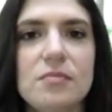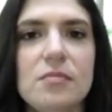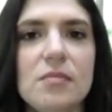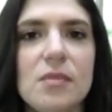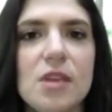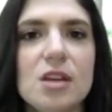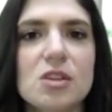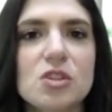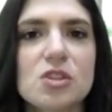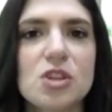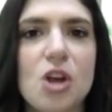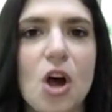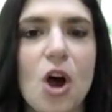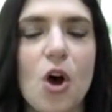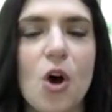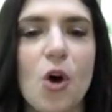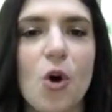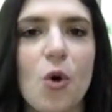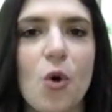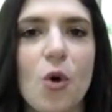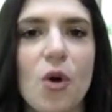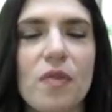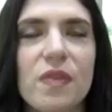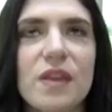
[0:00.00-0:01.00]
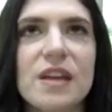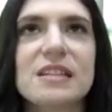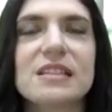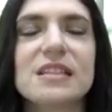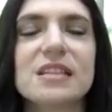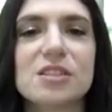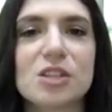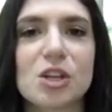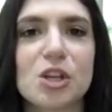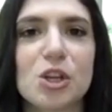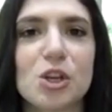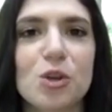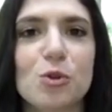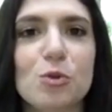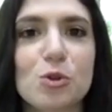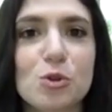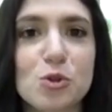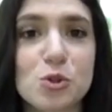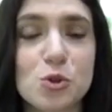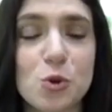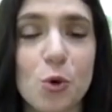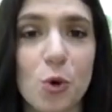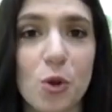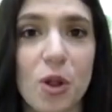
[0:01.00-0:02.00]
So this is a
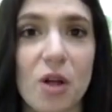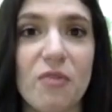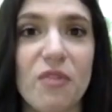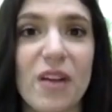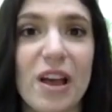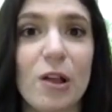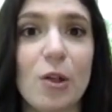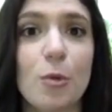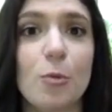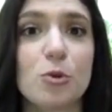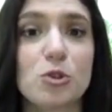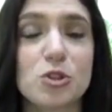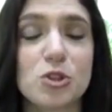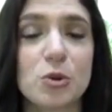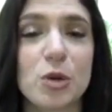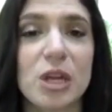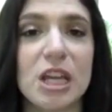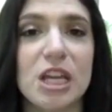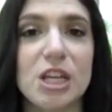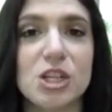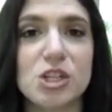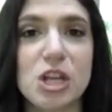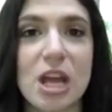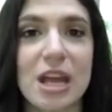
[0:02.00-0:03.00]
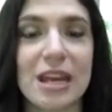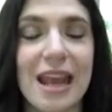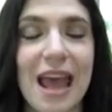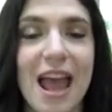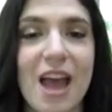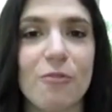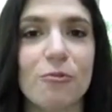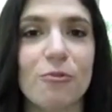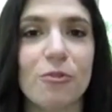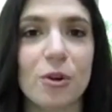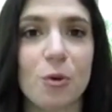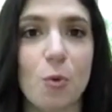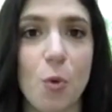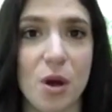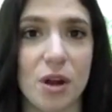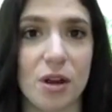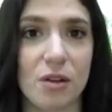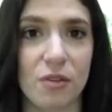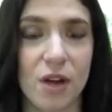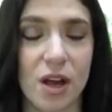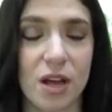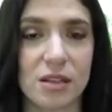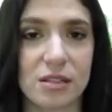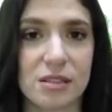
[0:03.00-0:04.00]
huge tool available to each and every one
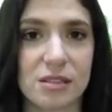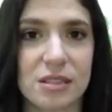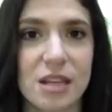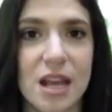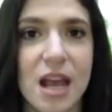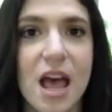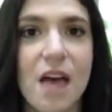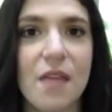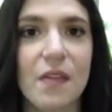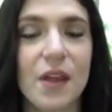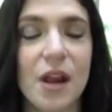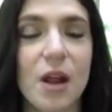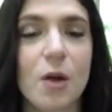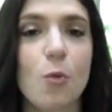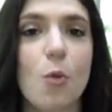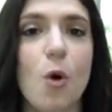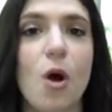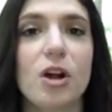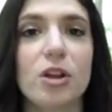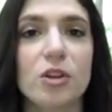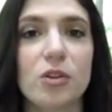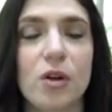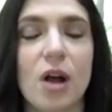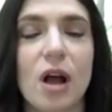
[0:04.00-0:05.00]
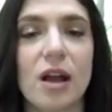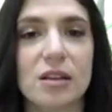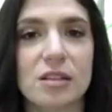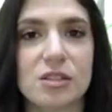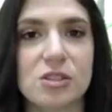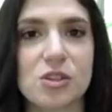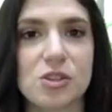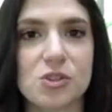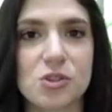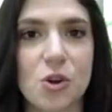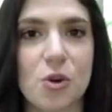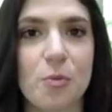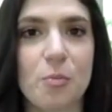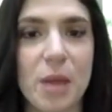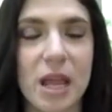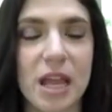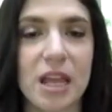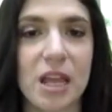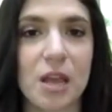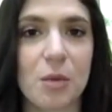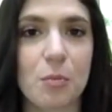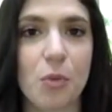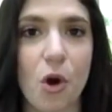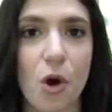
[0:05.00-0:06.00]
of us that I want you guys to start
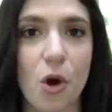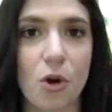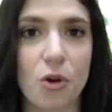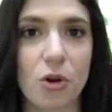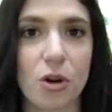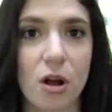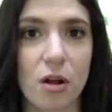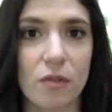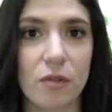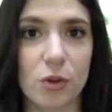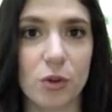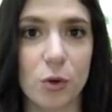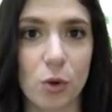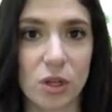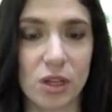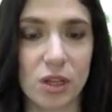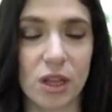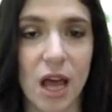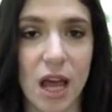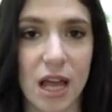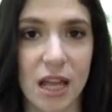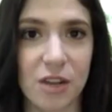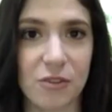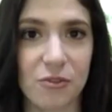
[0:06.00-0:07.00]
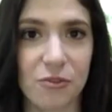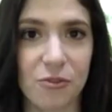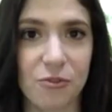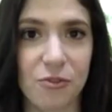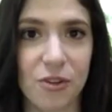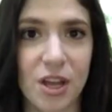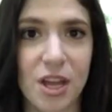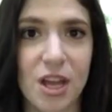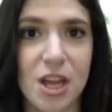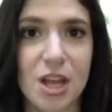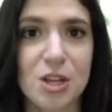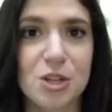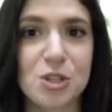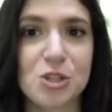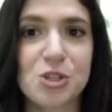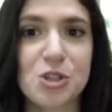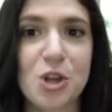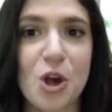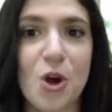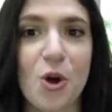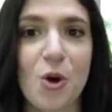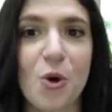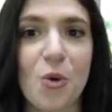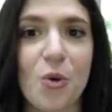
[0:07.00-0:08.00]
making part of your life.
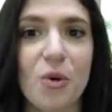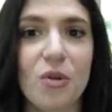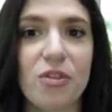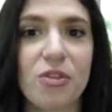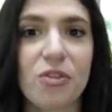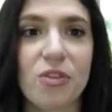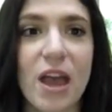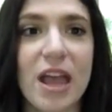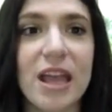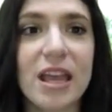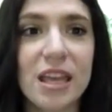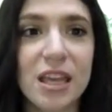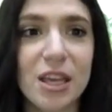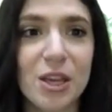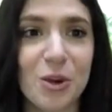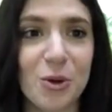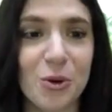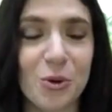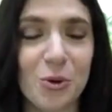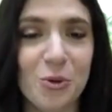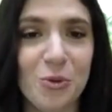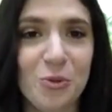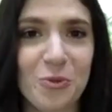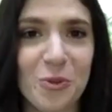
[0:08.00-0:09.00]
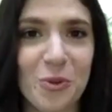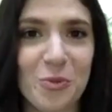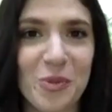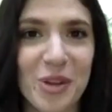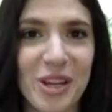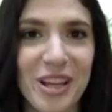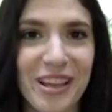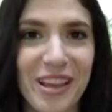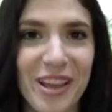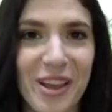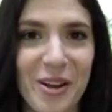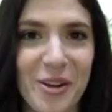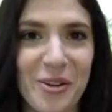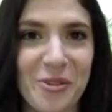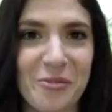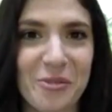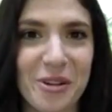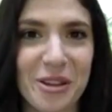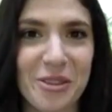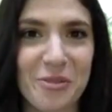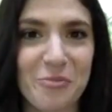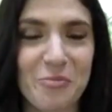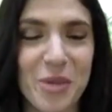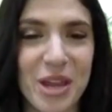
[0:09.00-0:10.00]
So thank you for being here
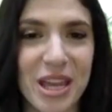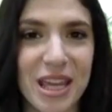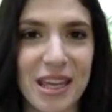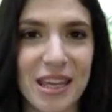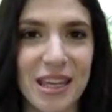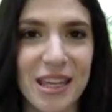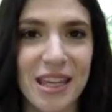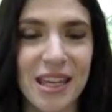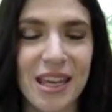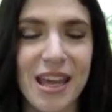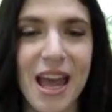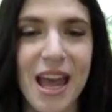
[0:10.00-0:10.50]
with me.